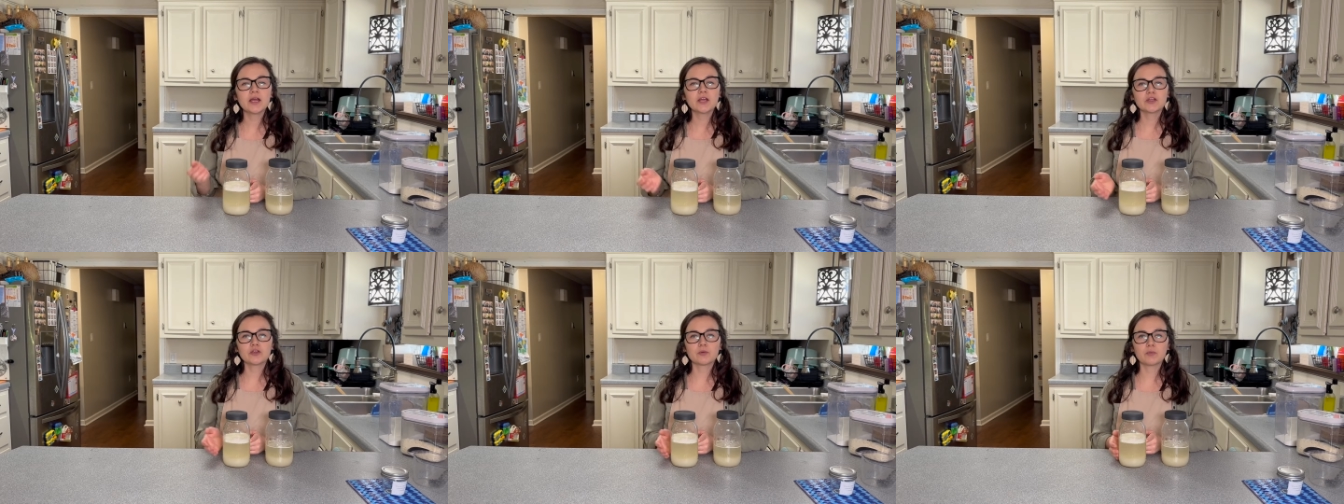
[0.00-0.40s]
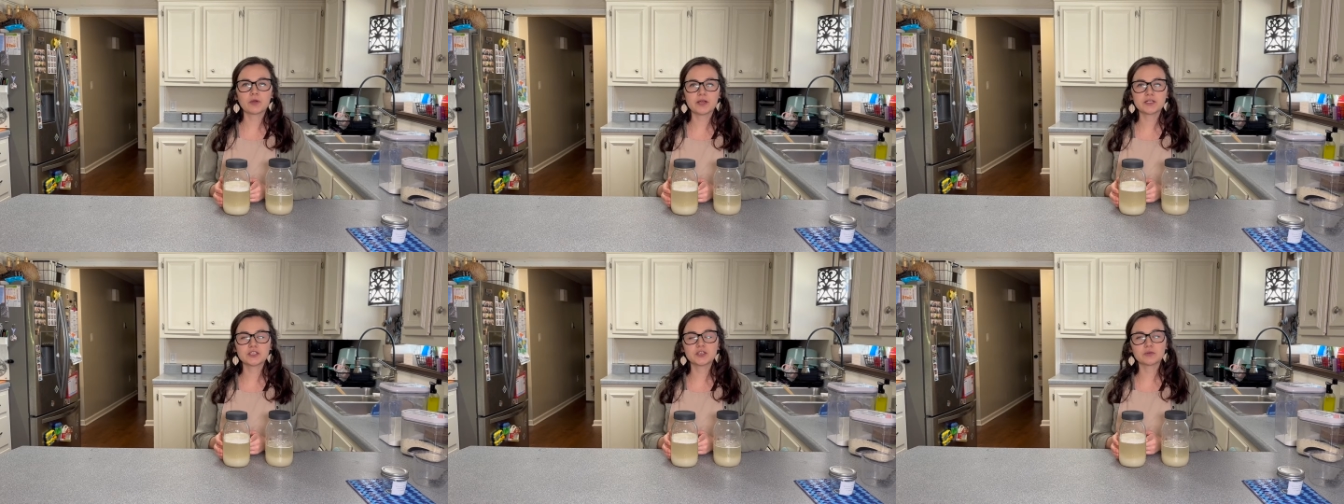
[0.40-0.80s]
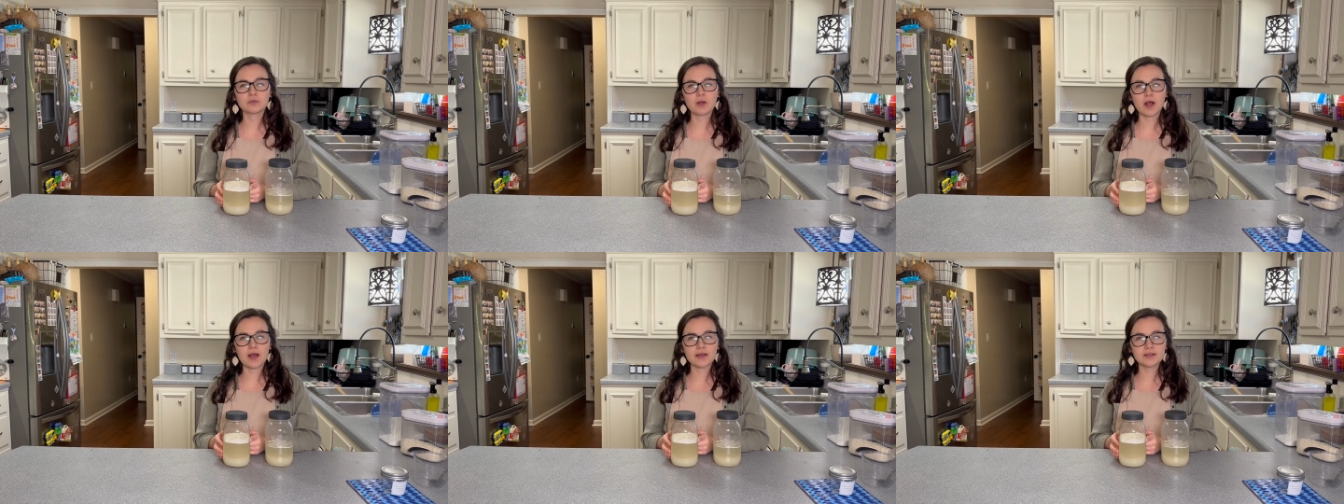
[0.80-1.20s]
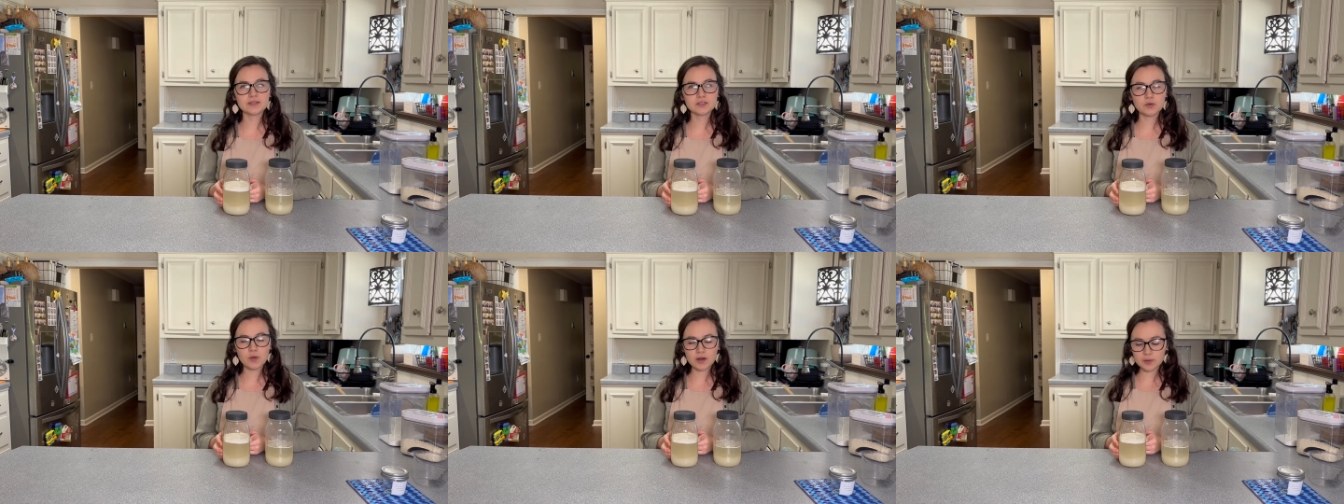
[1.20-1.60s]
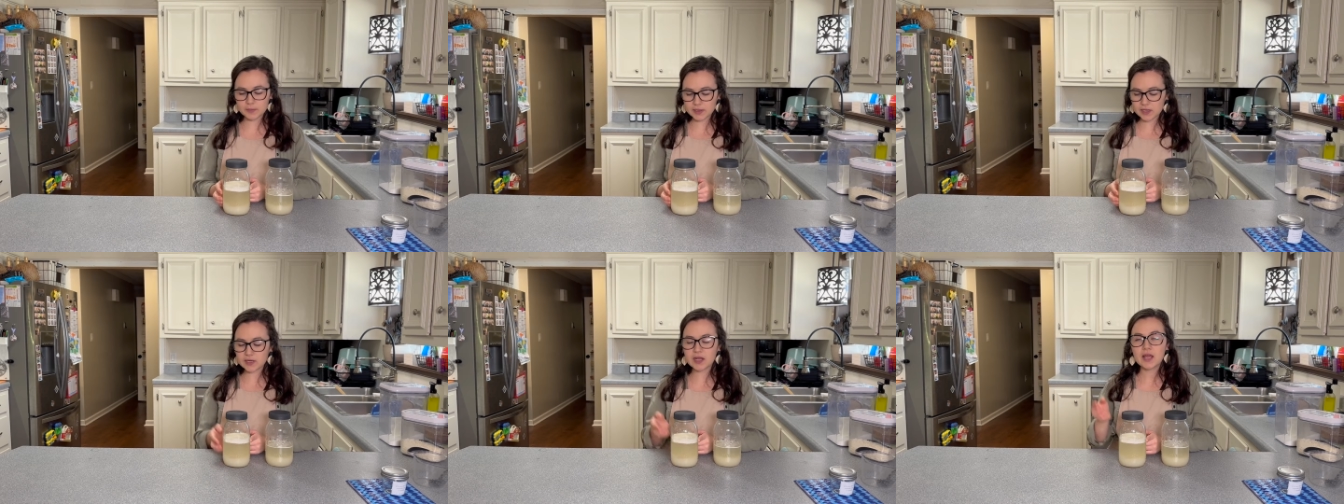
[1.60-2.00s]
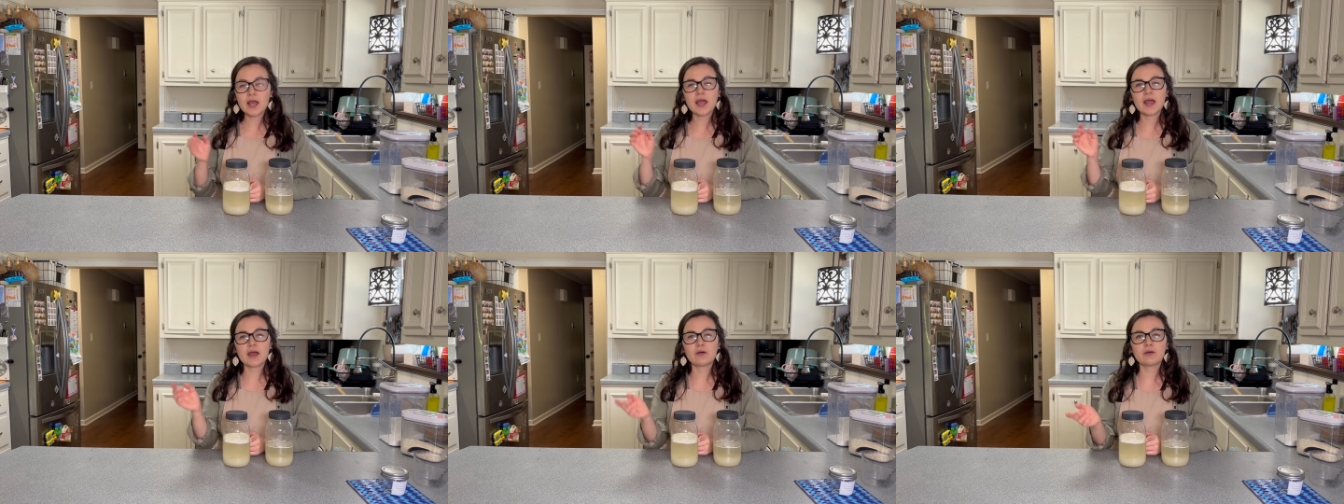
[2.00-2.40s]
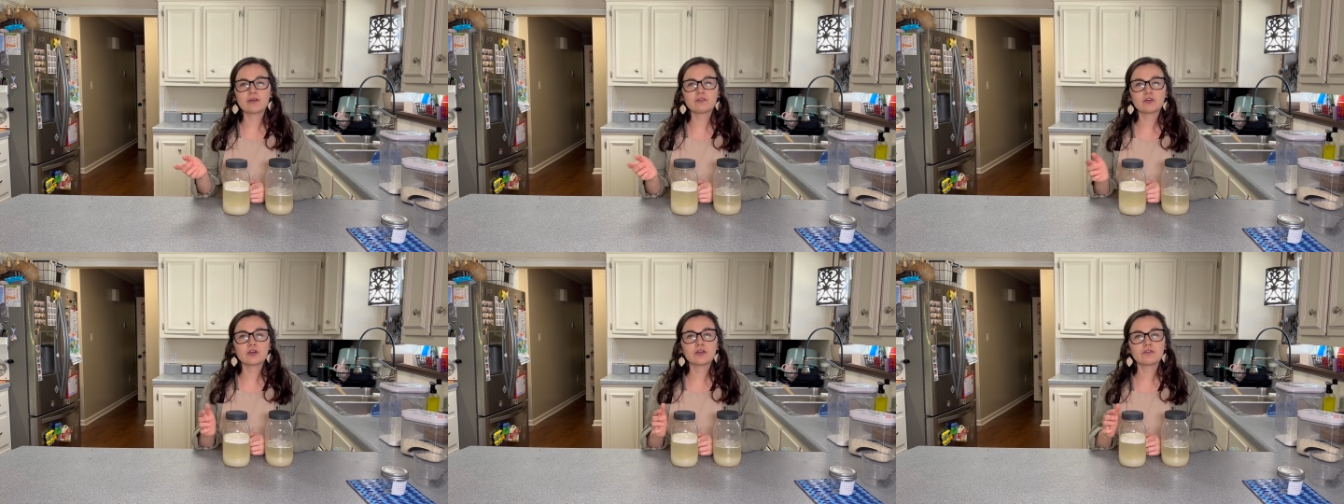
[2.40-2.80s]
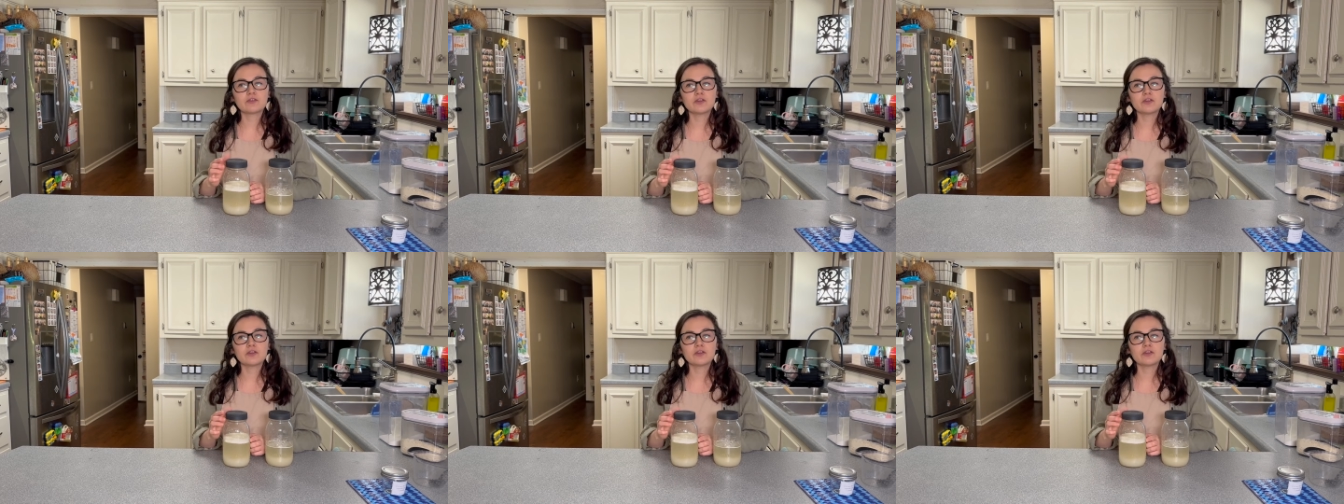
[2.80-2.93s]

your bread to rise quite a bit. However,